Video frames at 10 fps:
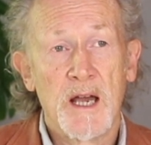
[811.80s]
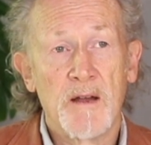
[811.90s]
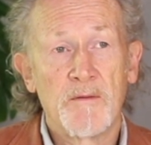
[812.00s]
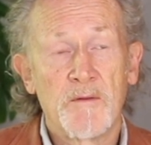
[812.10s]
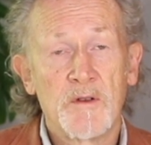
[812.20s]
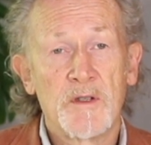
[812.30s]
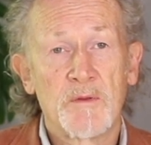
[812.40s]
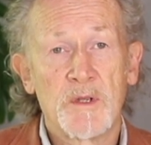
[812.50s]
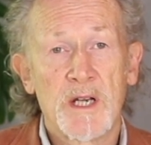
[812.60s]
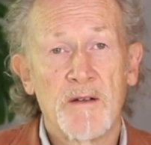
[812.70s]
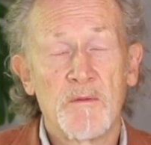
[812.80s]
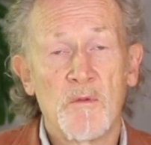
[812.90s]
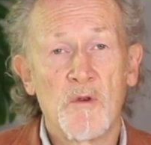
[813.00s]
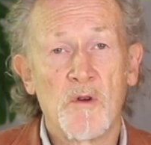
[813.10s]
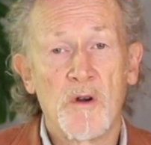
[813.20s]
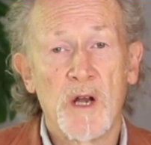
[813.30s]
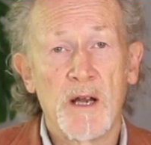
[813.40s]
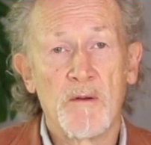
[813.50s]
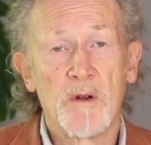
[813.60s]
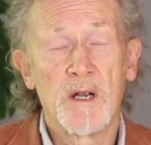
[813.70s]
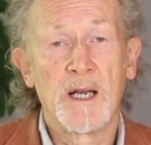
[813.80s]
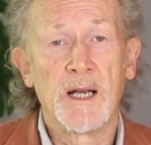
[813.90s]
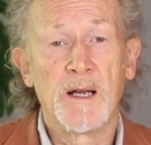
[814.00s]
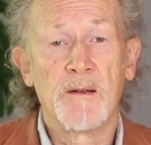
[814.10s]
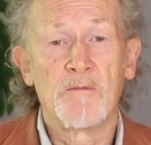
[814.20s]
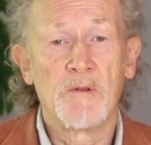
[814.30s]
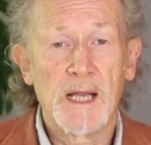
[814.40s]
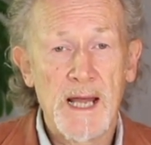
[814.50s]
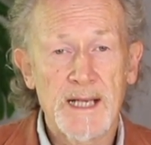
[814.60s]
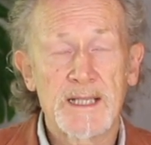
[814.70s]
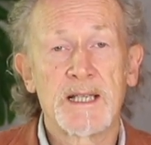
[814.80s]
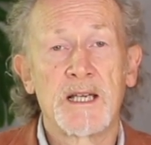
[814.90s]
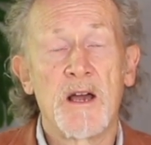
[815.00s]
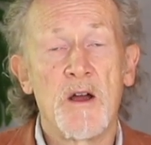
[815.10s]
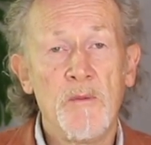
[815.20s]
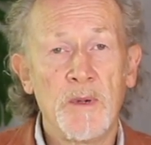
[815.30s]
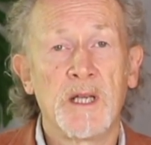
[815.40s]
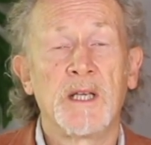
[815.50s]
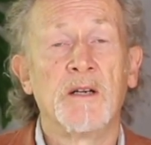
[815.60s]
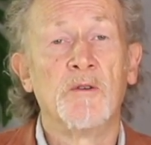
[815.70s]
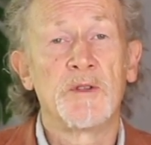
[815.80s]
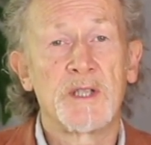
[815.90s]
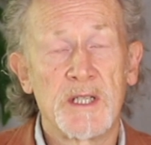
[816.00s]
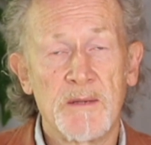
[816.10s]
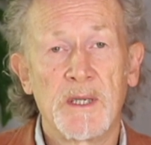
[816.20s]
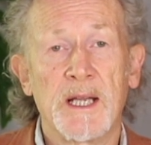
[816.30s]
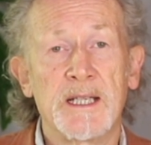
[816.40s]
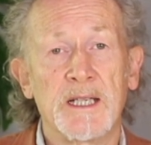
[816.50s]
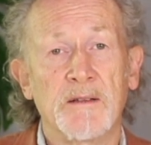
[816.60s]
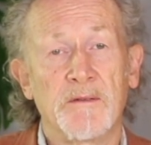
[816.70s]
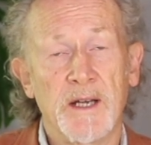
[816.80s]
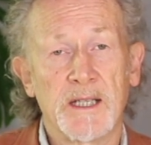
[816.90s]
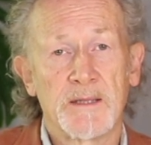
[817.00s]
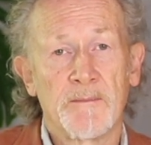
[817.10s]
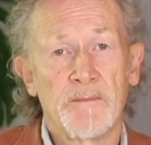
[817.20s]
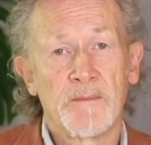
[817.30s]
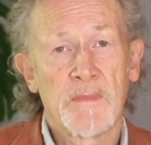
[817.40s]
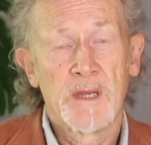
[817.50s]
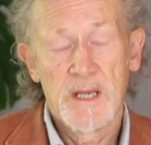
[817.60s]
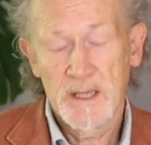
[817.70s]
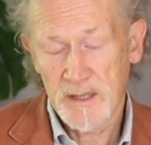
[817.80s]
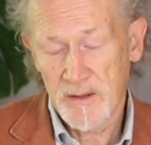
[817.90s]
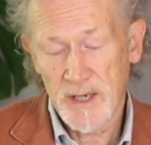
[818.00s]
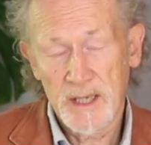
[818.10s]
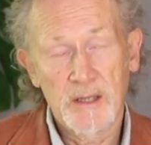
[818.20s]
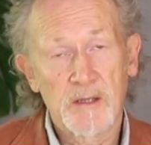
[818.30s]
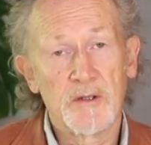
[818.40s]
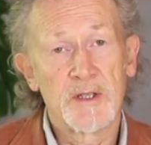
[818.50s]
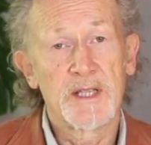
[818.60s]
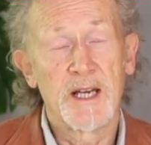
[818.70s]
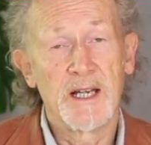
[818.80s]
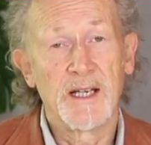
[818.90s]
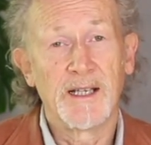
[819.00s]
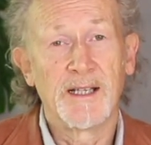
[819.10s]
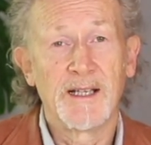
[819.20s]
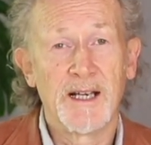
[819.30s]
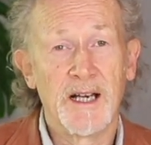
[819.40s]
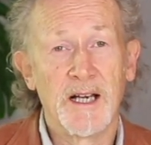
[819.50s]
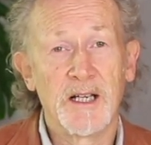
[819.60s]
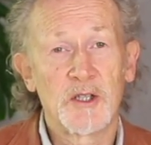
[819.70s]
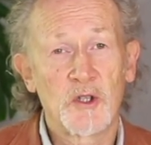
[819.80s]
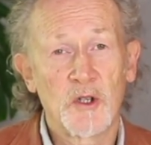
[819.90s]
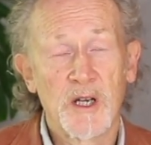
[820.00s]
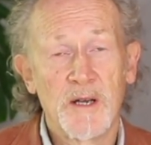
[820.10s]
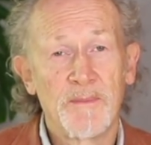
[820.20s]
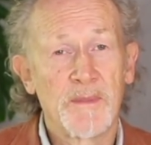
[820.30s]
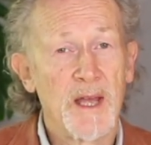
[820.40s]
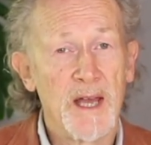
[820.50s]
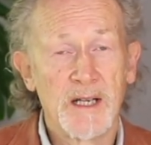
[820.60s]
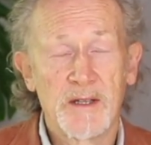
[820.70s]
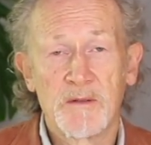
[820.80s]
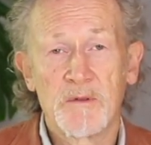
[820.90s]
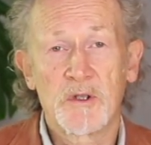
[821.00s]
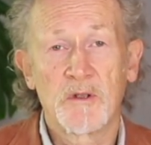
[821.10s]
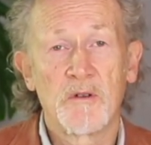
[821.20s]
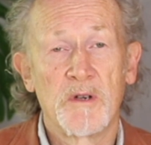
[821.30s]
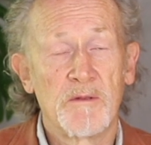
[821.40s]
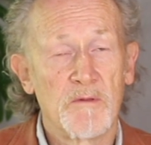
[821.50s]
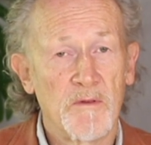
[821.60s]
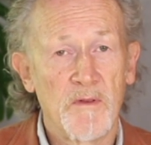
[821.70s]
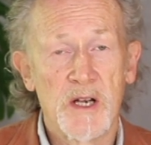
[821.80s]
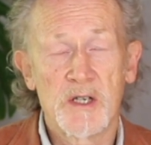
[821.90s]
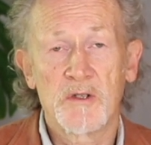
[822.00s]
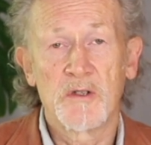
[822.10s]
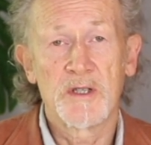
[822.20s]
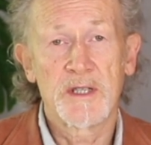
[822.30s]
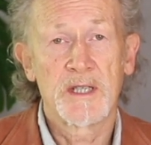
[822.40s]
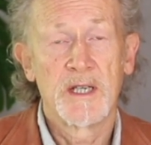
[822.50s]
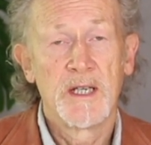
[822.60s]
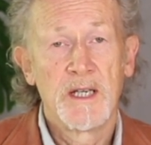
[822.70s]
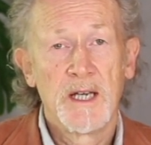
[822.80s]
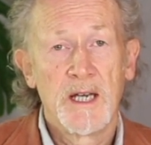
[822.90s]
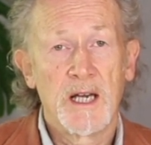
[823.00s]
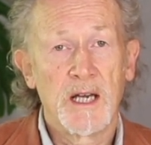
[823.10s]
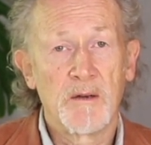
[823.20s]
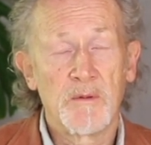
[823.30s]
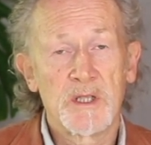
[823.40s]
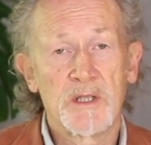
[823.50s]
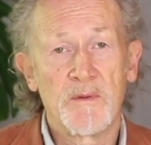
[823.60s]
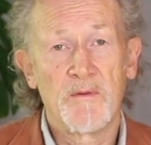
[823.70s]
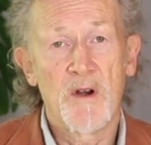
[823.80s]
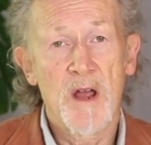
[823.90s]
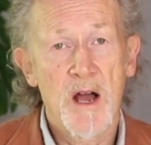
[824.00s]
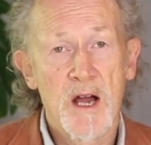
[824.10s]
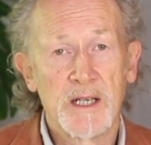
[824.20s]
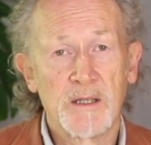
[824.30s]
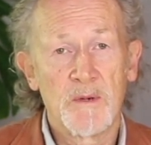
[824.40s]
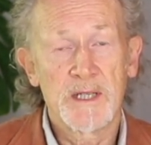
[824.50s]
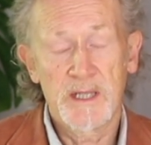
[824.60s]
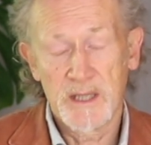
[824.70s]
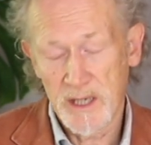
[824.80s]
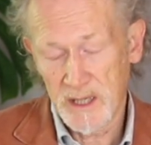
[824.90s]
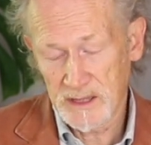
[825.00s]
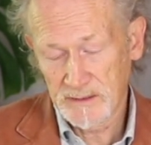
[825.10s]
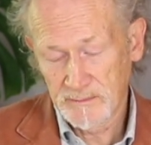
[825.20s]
foods which have a more relaxing, opening or stimulating effect. So that includes sugar, anything with sugar in, refined sugars, which has been very high in the Western diet.